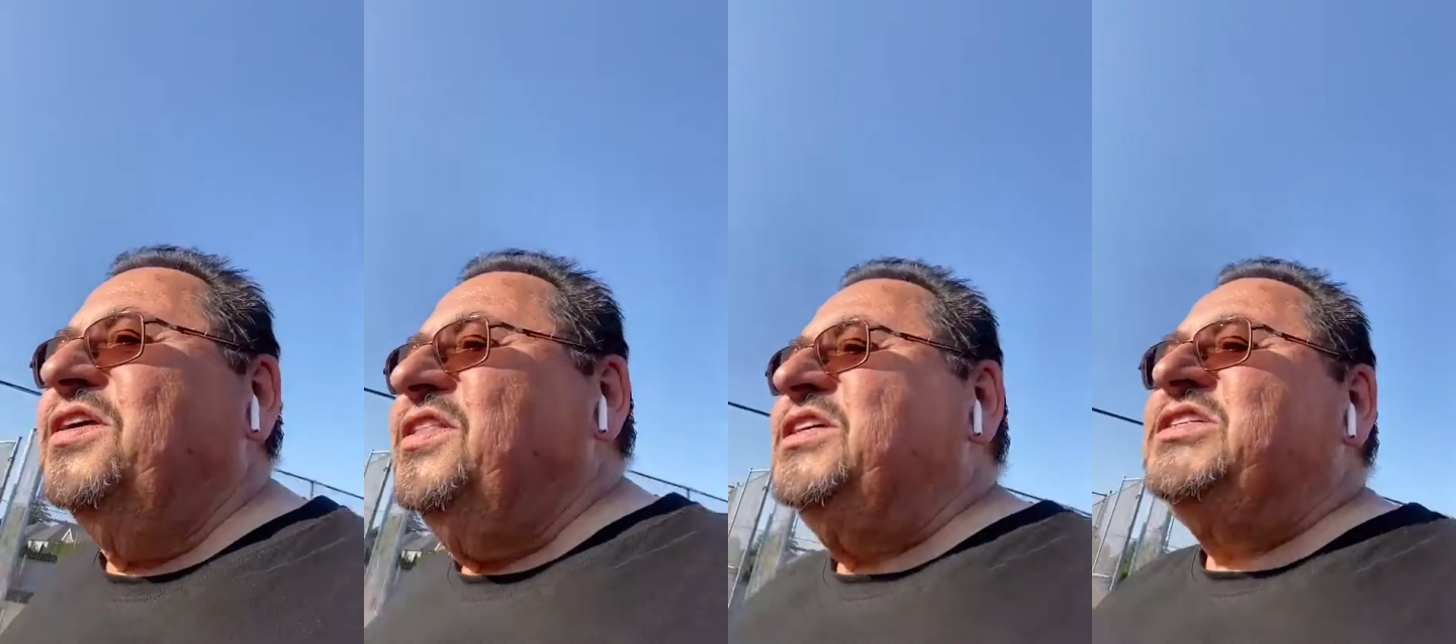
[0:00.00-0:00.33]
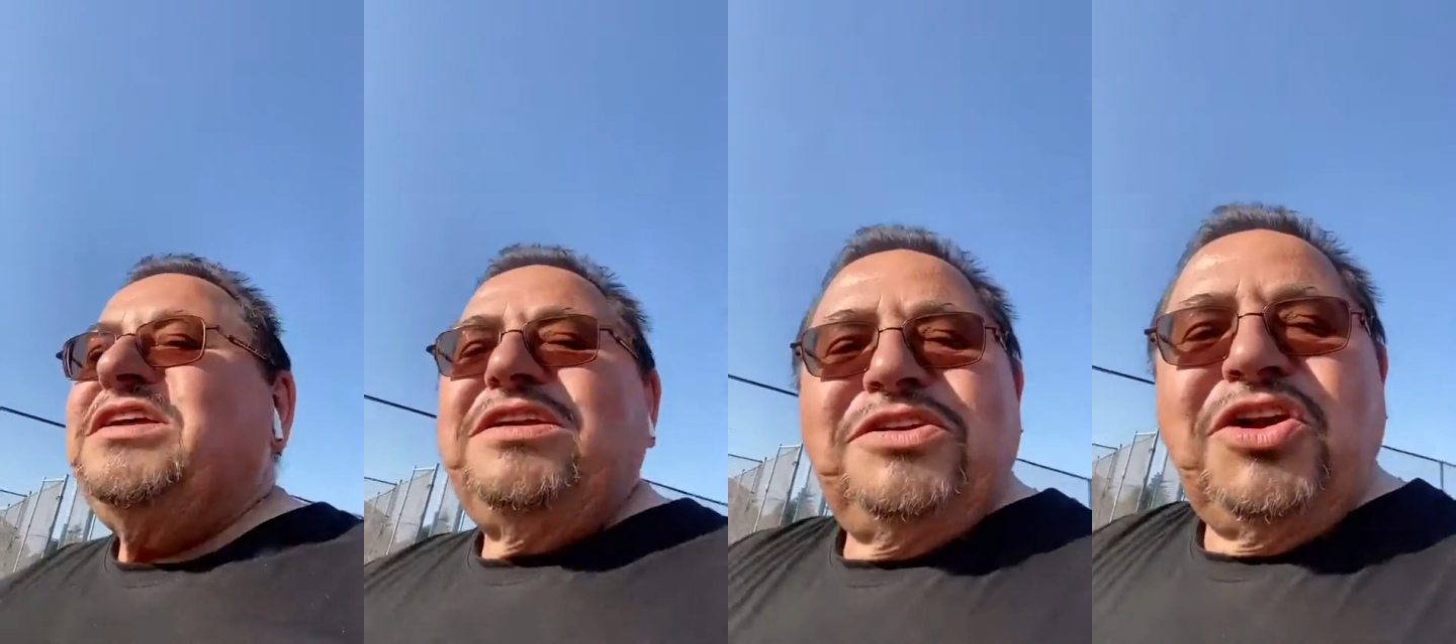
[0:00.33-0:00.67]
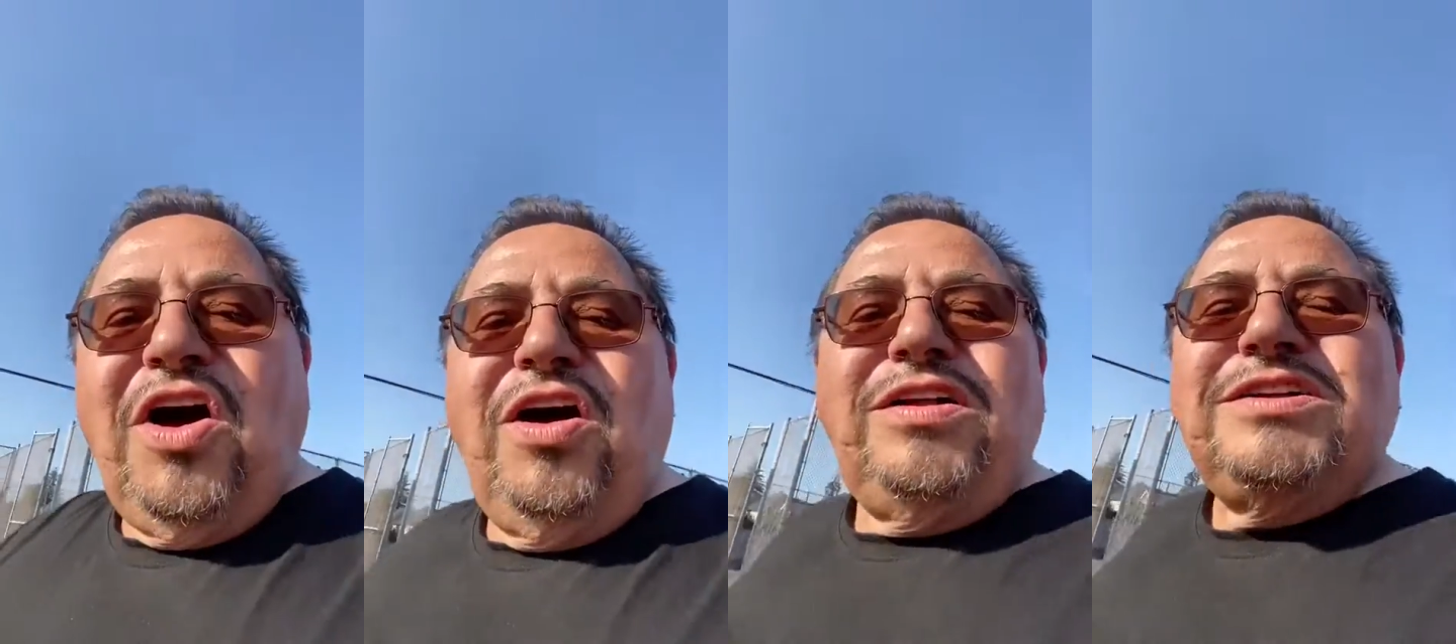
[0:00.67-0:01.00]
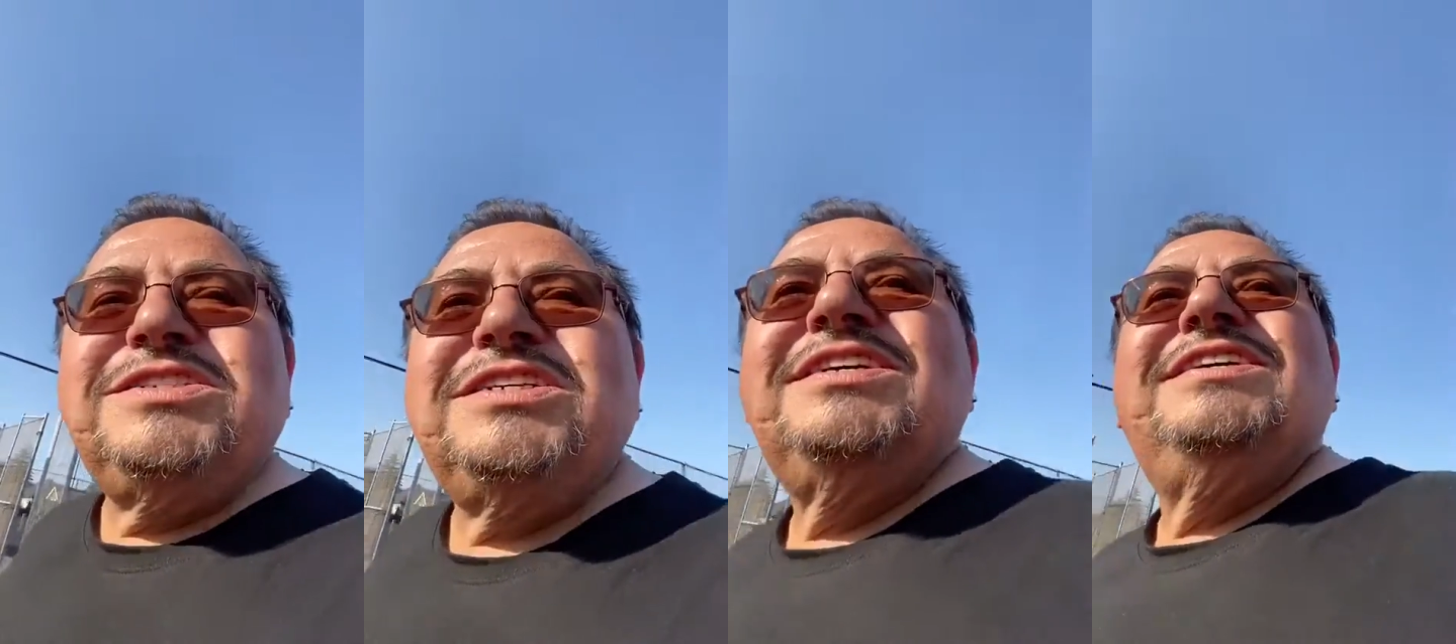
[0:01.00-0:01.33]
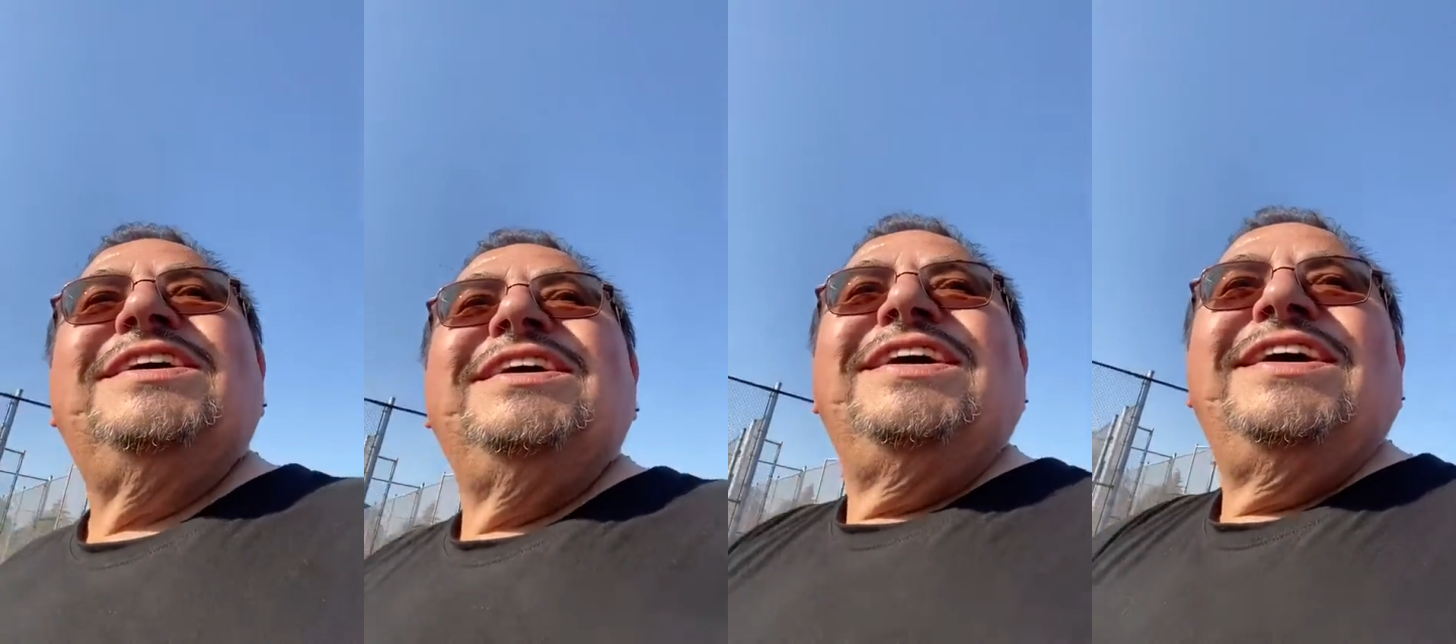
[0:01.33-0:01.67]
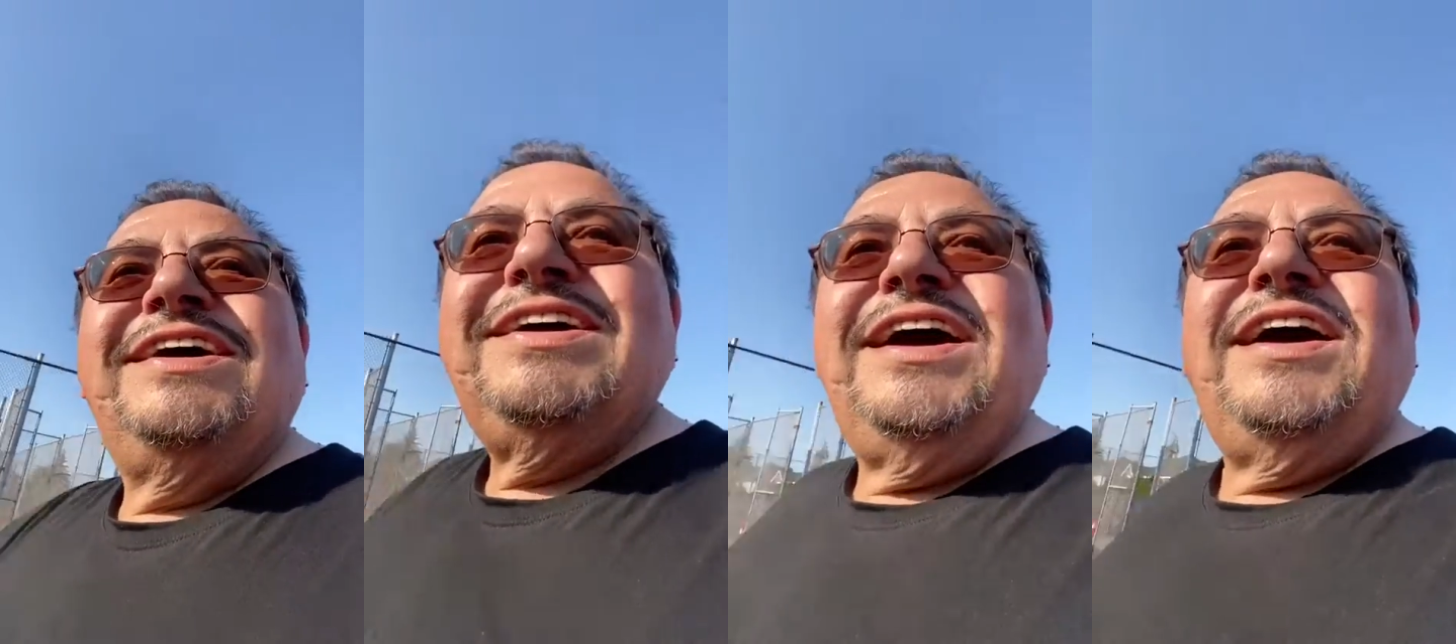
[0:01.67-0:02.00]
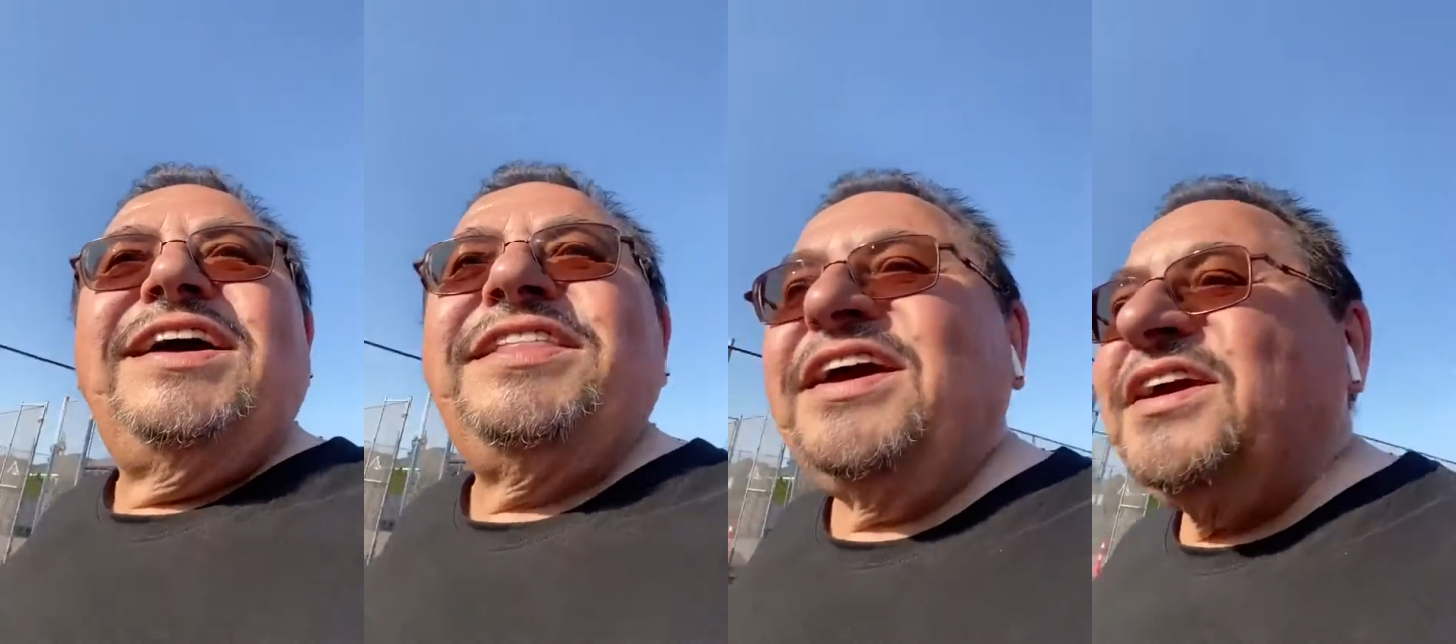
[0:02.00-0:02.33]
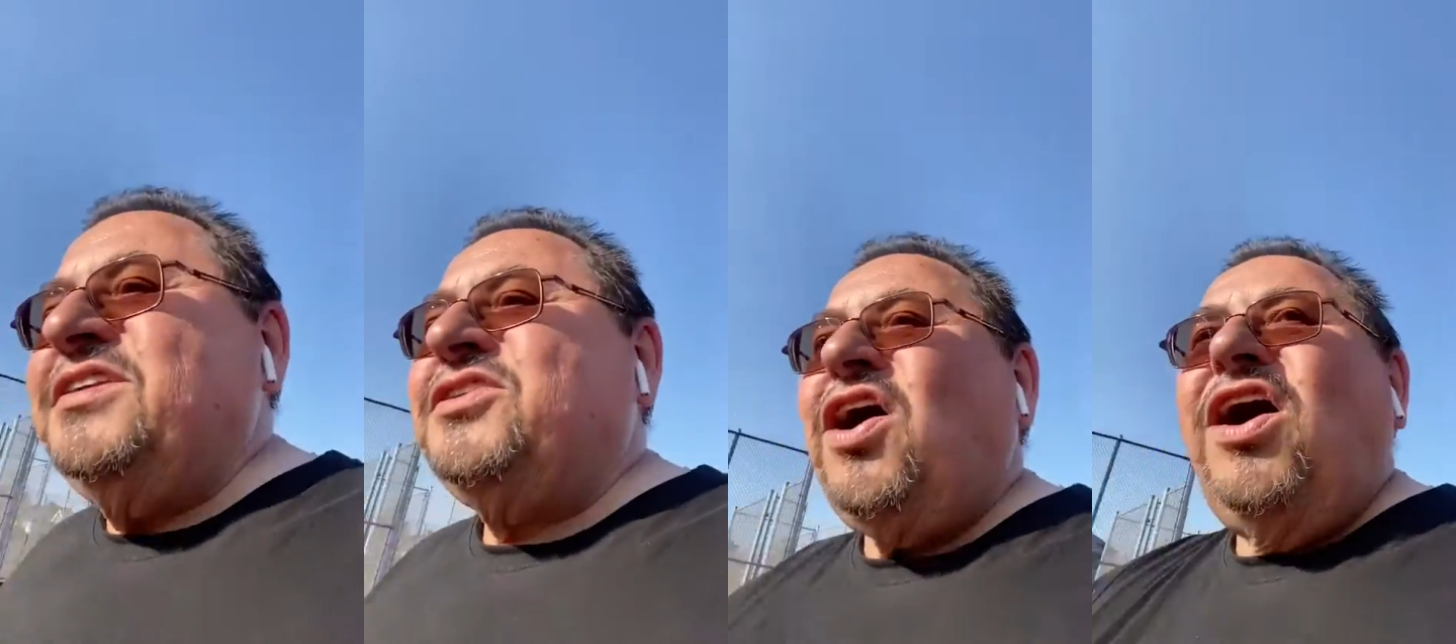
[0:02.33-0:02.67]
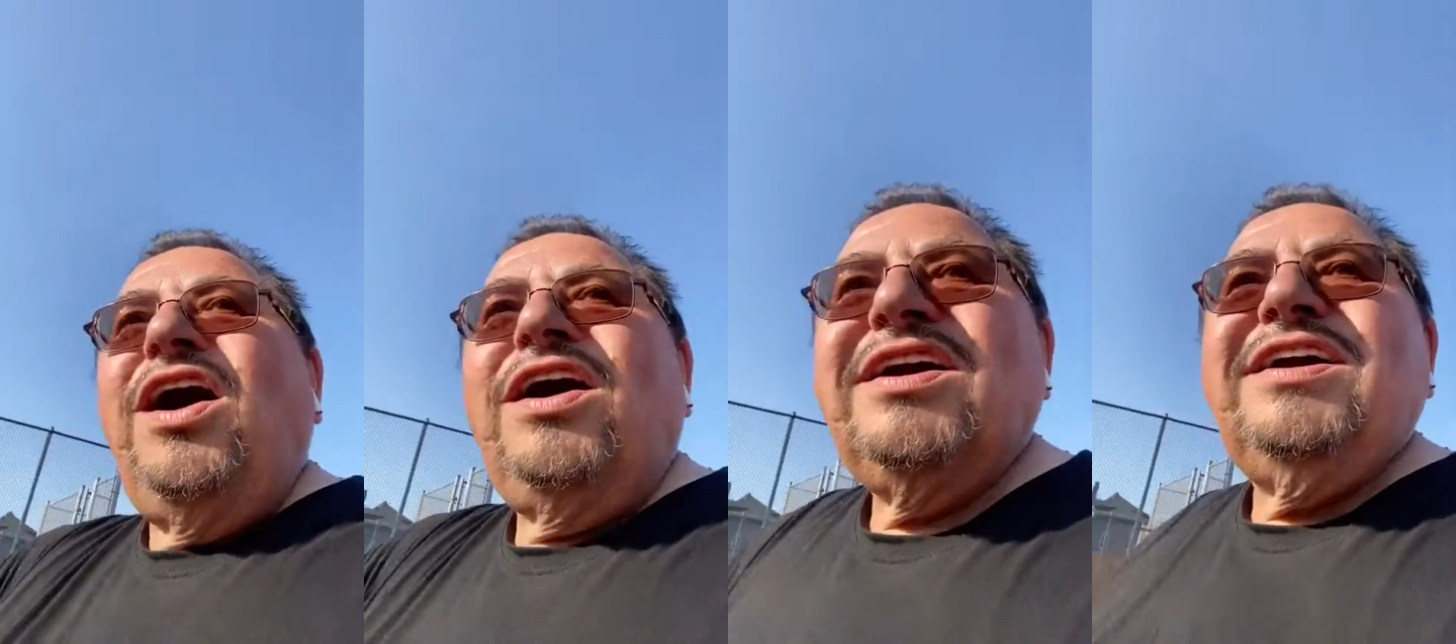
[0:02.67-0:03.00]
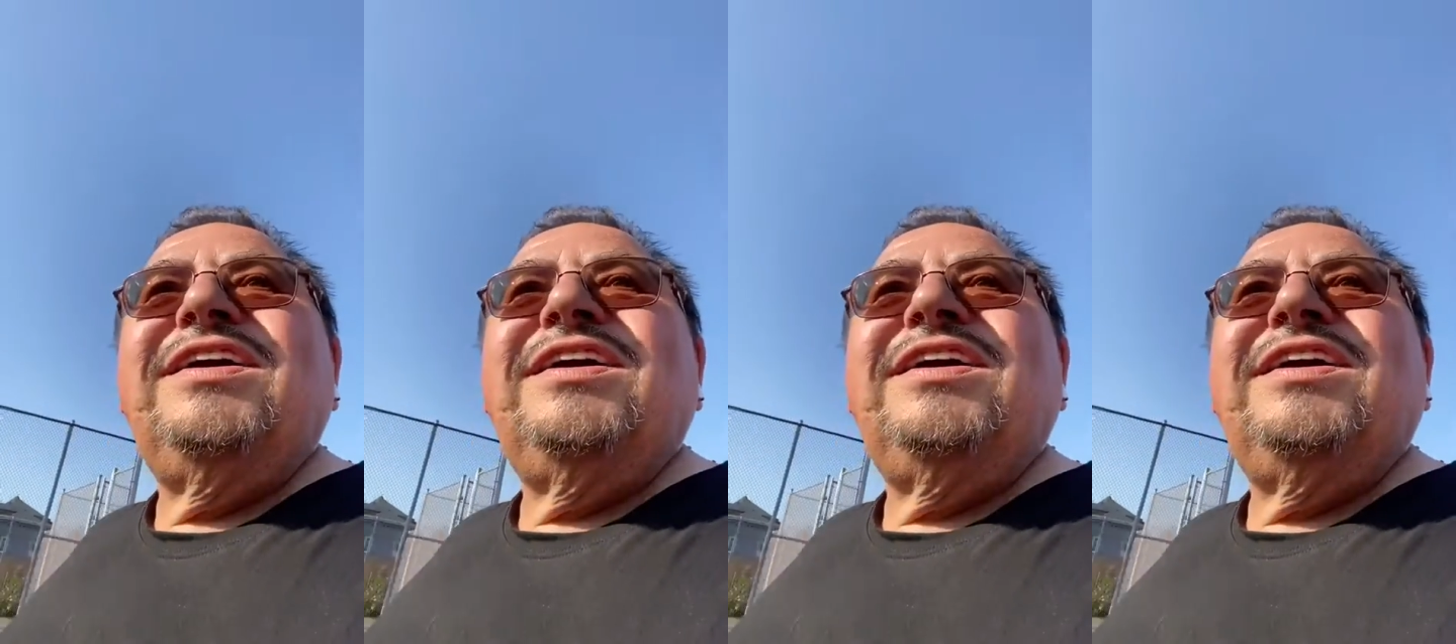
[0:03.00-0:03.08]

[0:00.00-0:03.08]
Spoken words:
these little dolls that can talk